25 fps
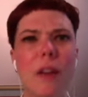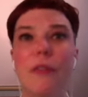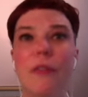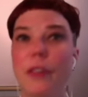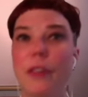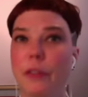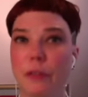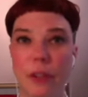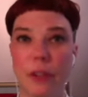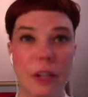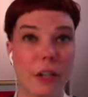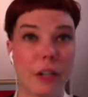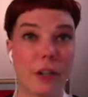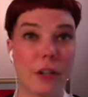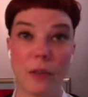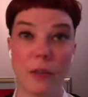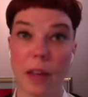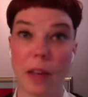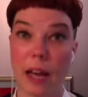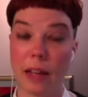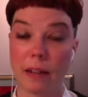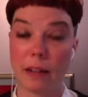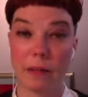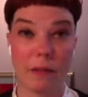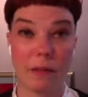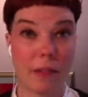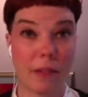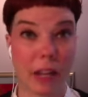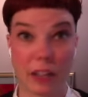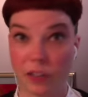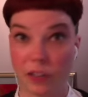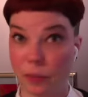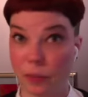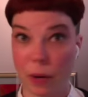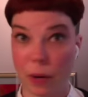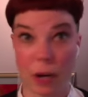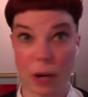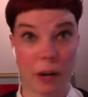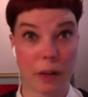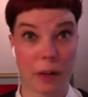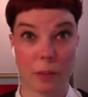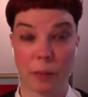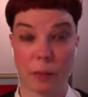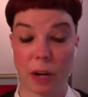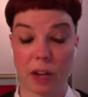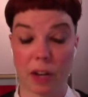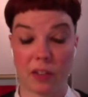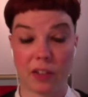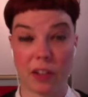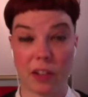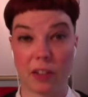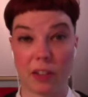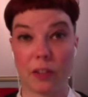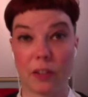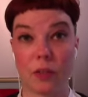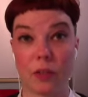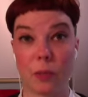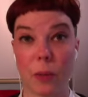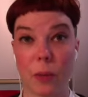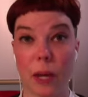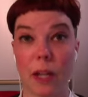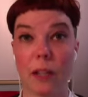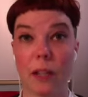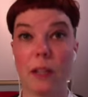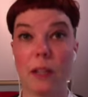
Feel free to do that. That's a part of the process as well.